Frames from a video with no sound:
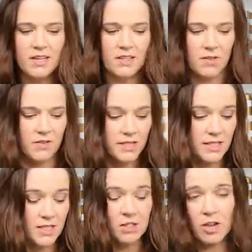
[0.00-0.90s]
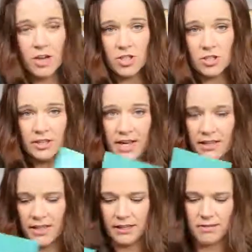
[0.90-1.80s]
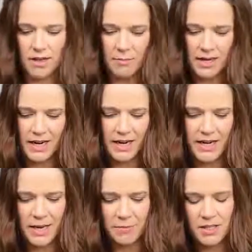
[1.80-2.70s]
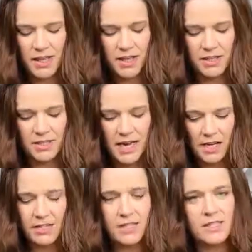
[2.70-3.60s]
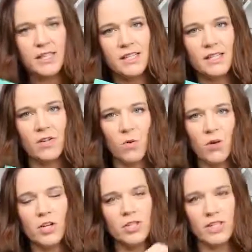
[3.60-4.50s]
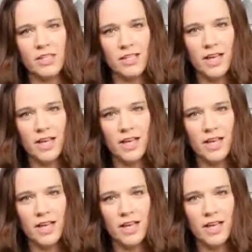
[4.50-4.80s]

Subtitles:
So this is the larger dahlia. I kind of kept the dahlias in the orange and the